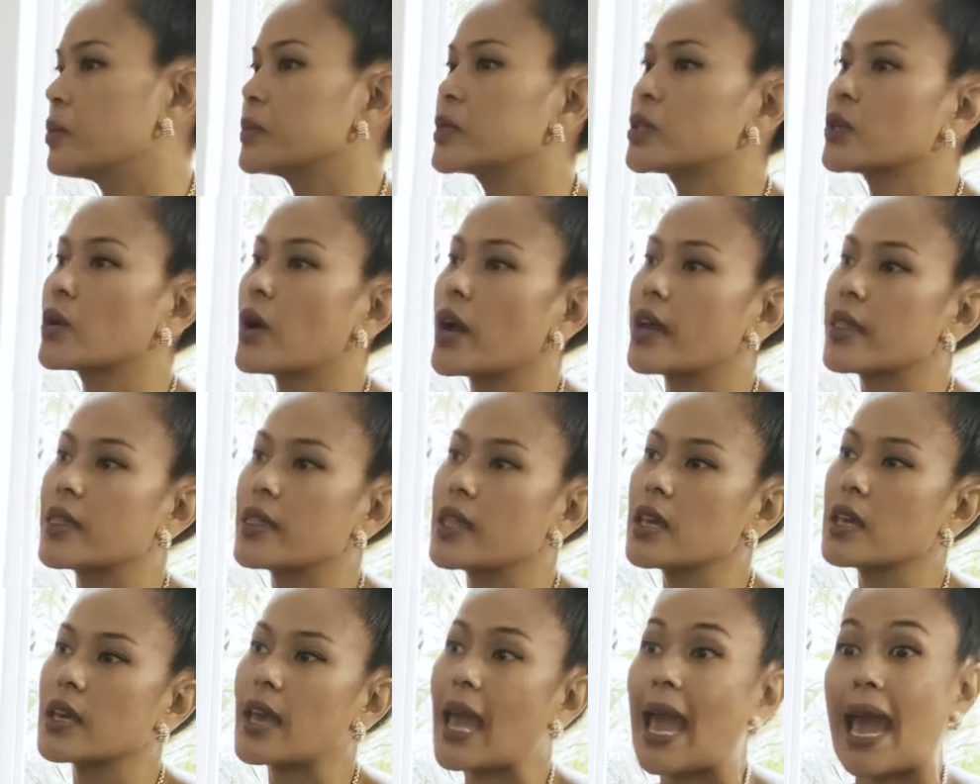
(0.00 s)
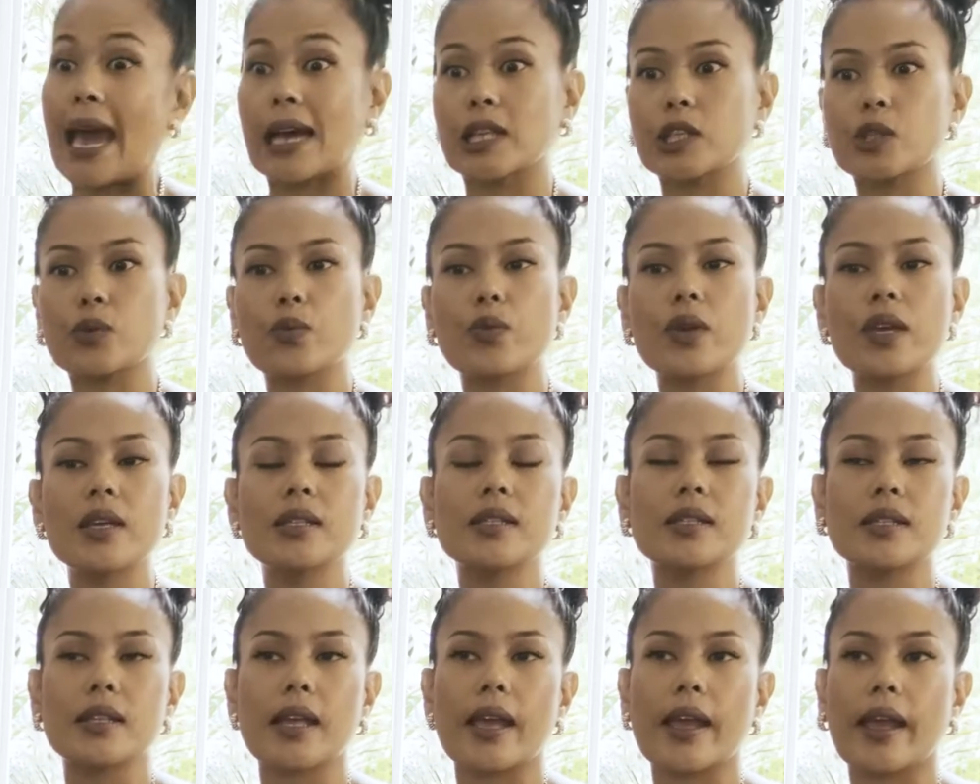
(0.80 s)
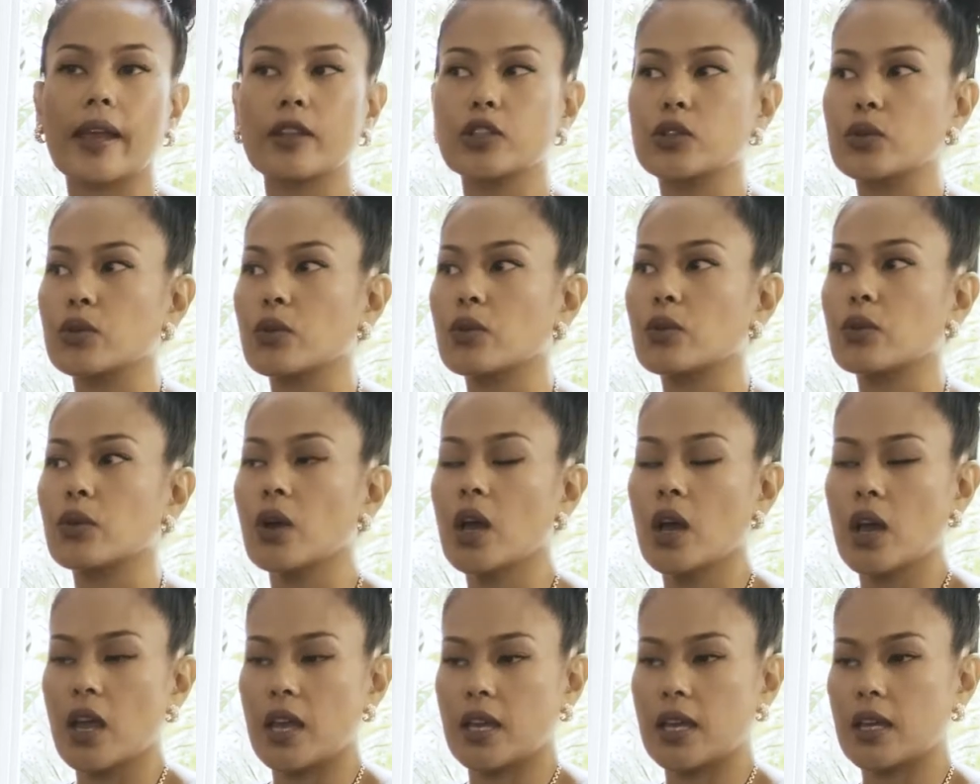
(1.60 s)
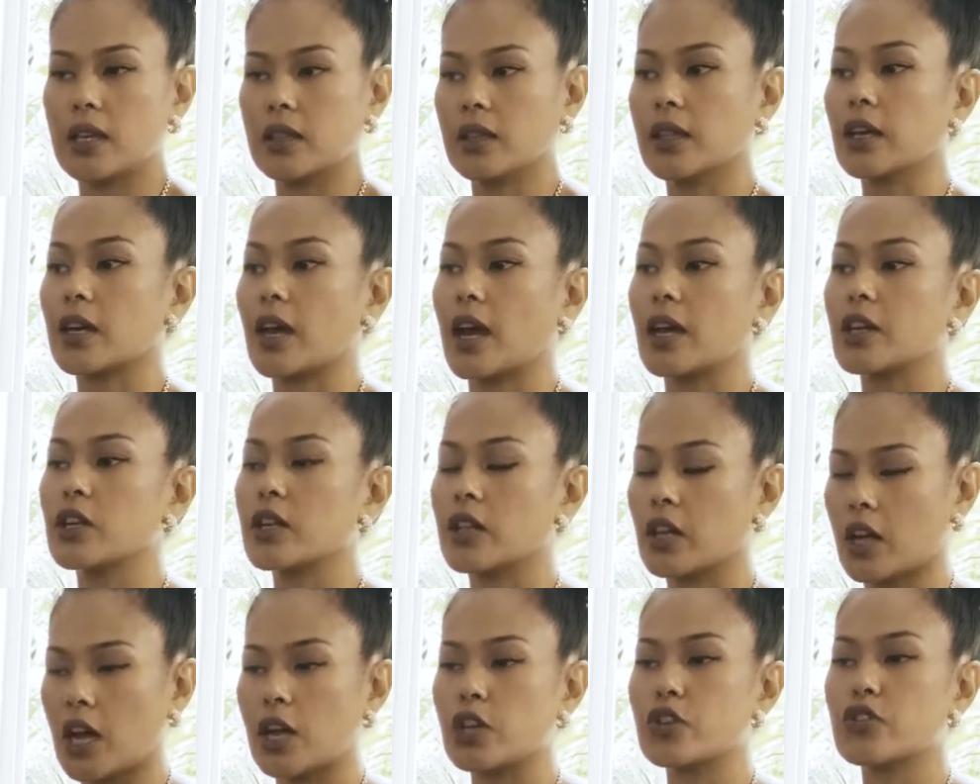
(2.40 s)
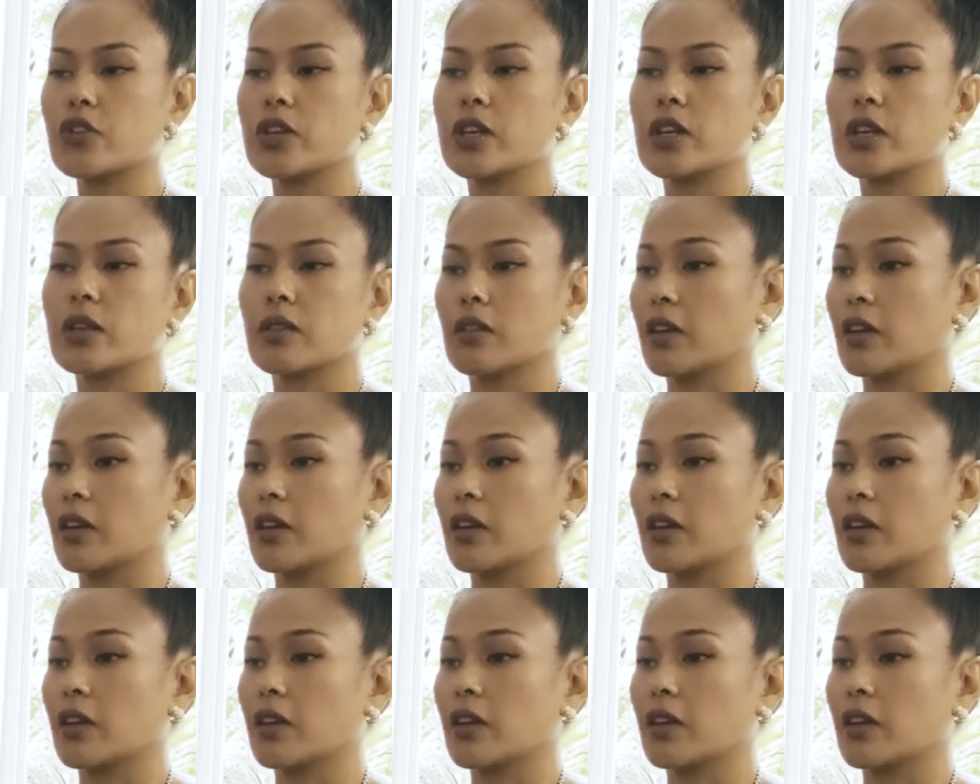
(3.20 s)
So I think as we say to the country,